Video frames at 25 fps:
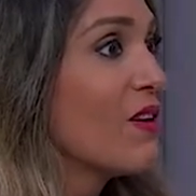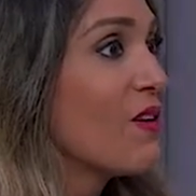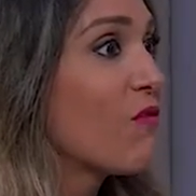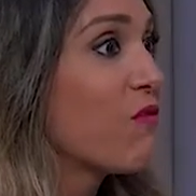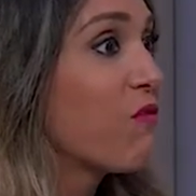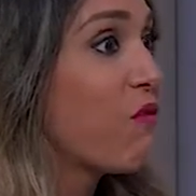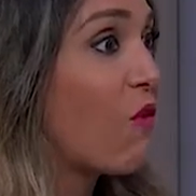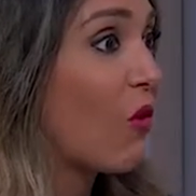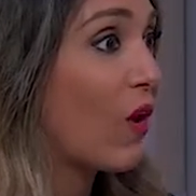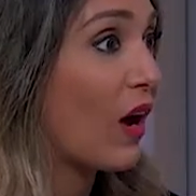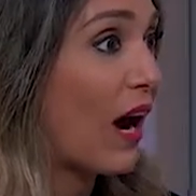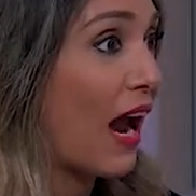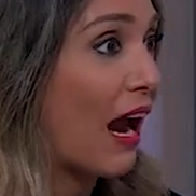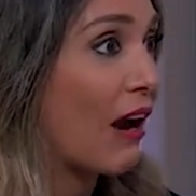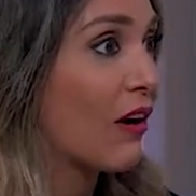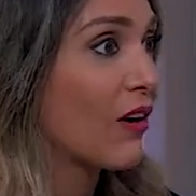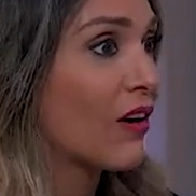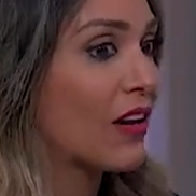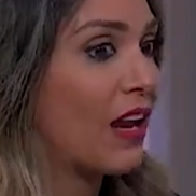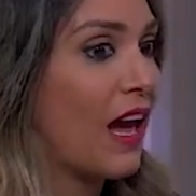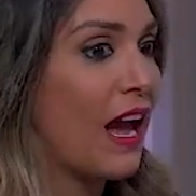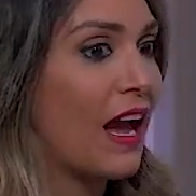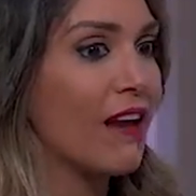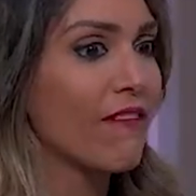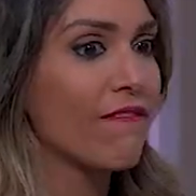for our
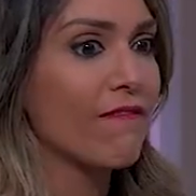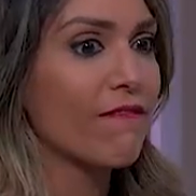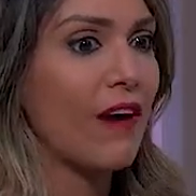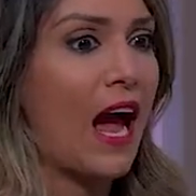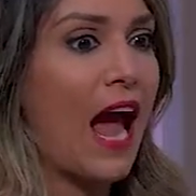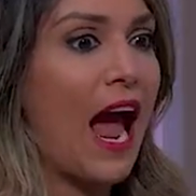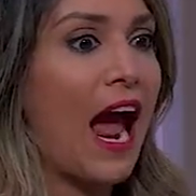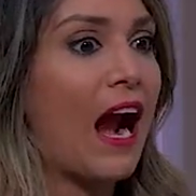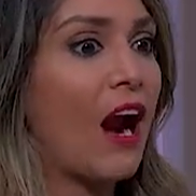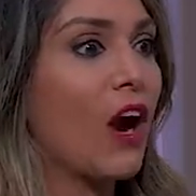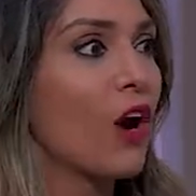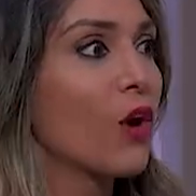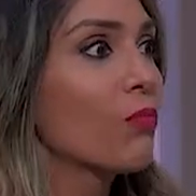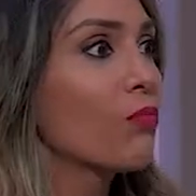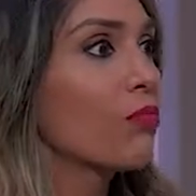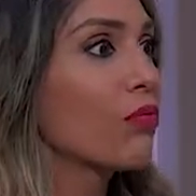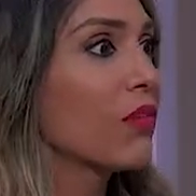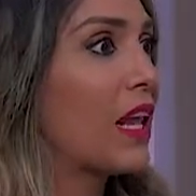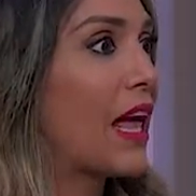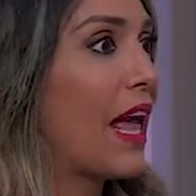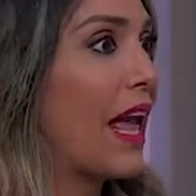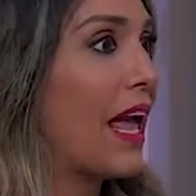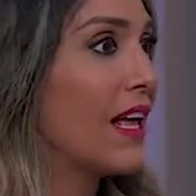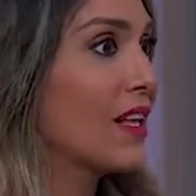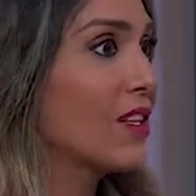life, our
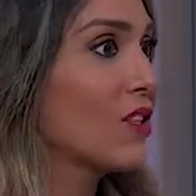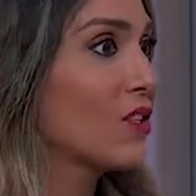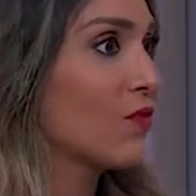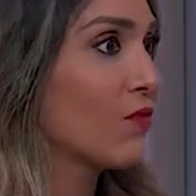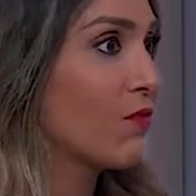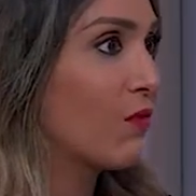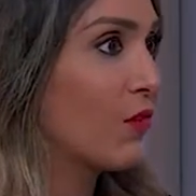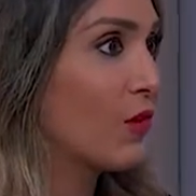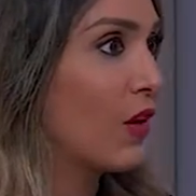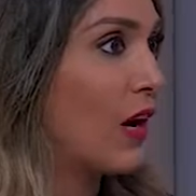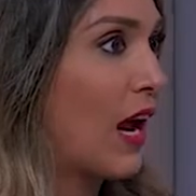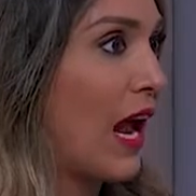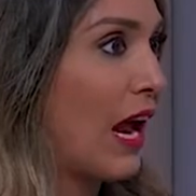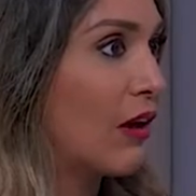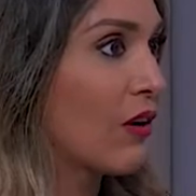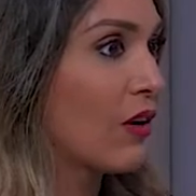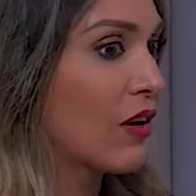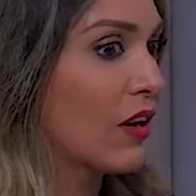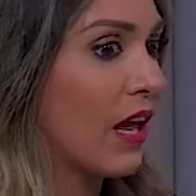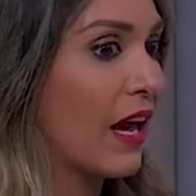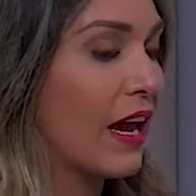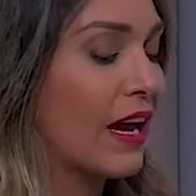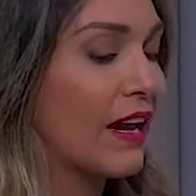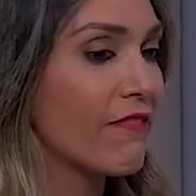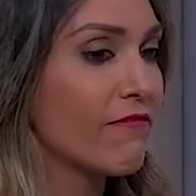plans for our
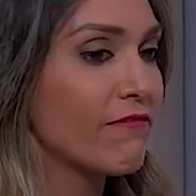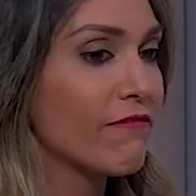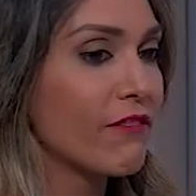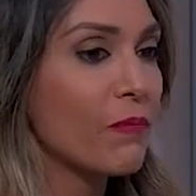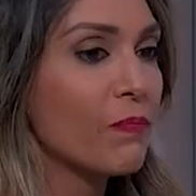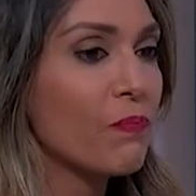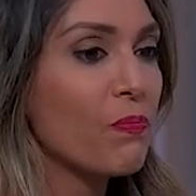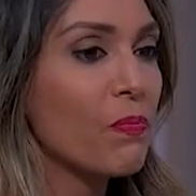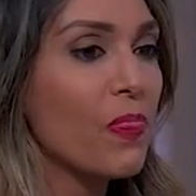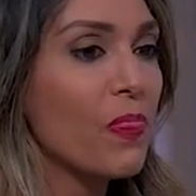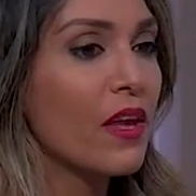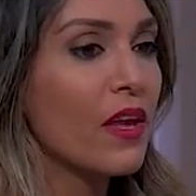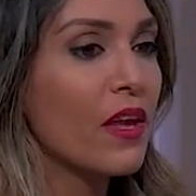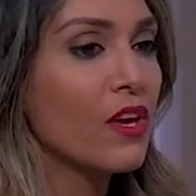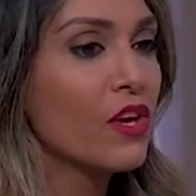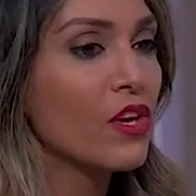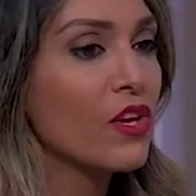life.